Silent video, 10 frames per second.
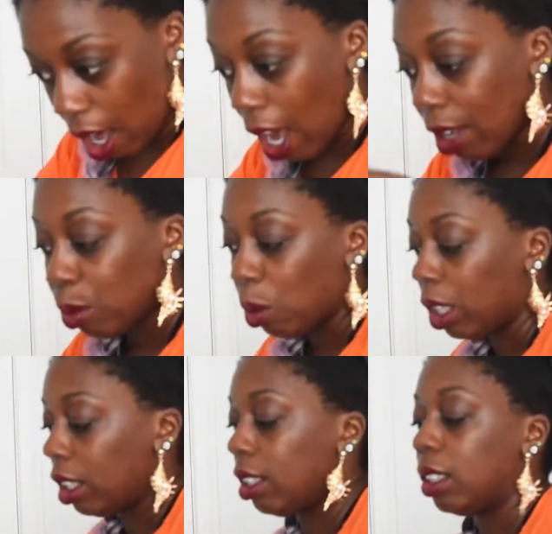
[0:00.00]
I've
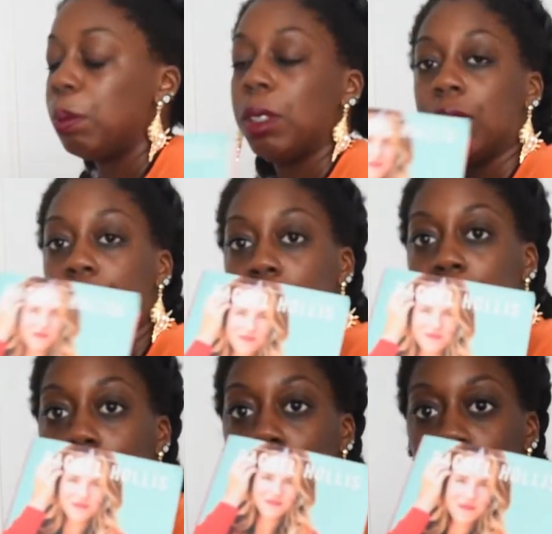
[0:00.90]
wanted this book for
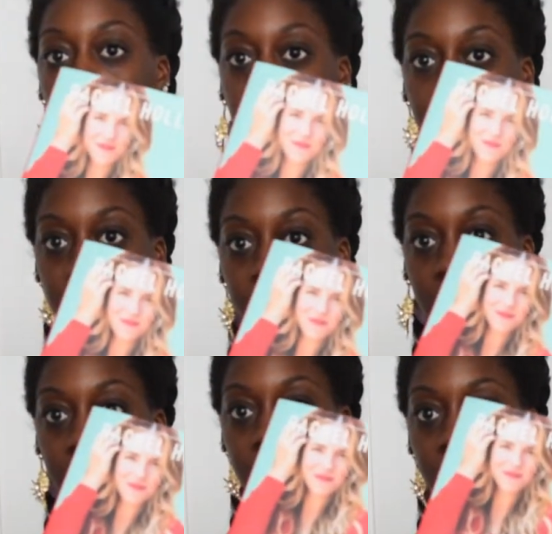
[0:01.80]
about 2 years now,